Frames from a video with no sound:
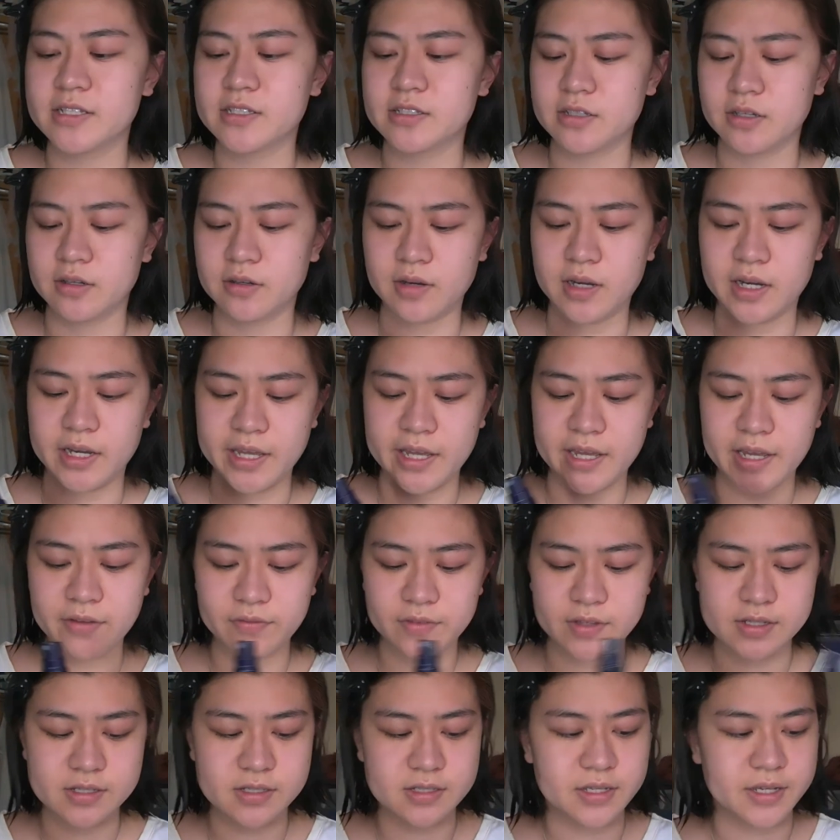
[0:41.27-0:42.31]
So I have
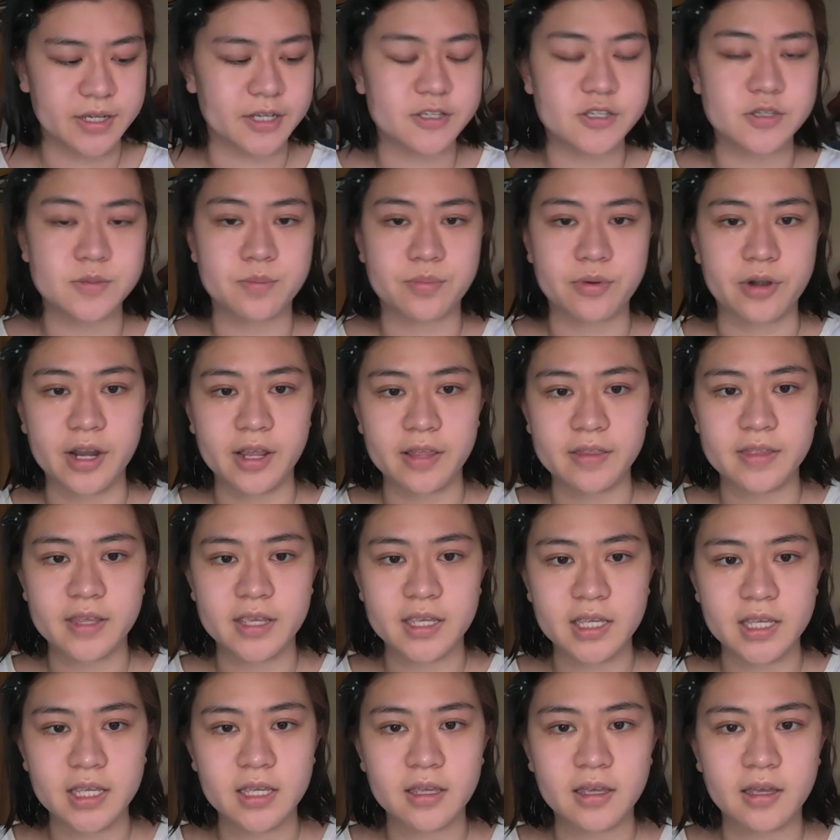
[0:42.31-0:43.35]
this spray
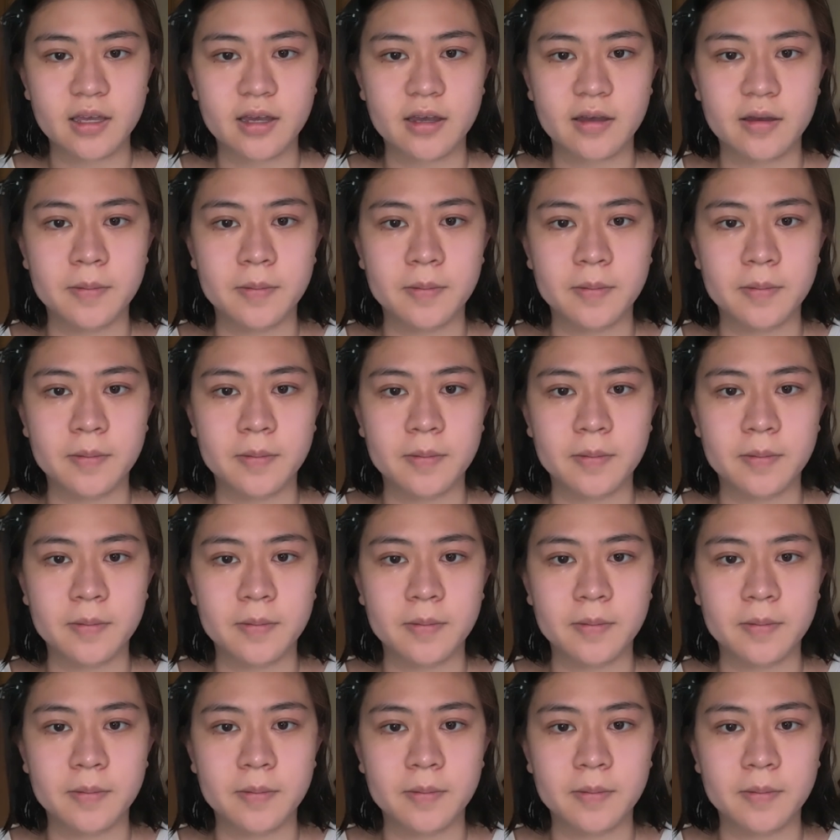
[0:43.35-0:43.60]
thingy.